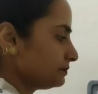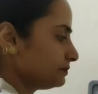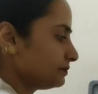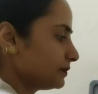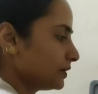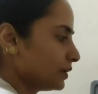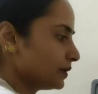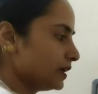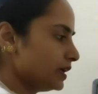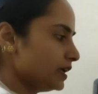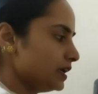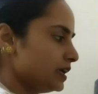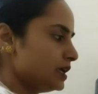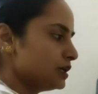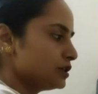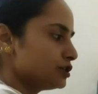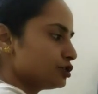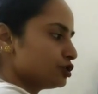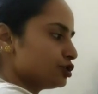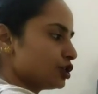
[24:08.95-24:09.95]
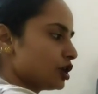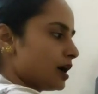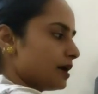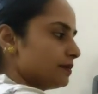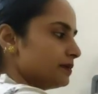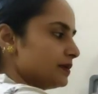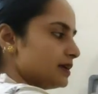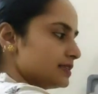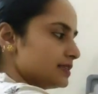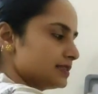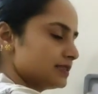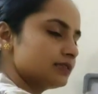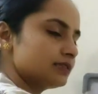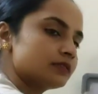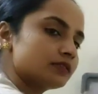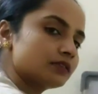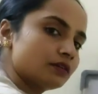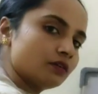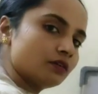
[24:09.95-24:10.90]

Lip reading: Okay, Shyam does his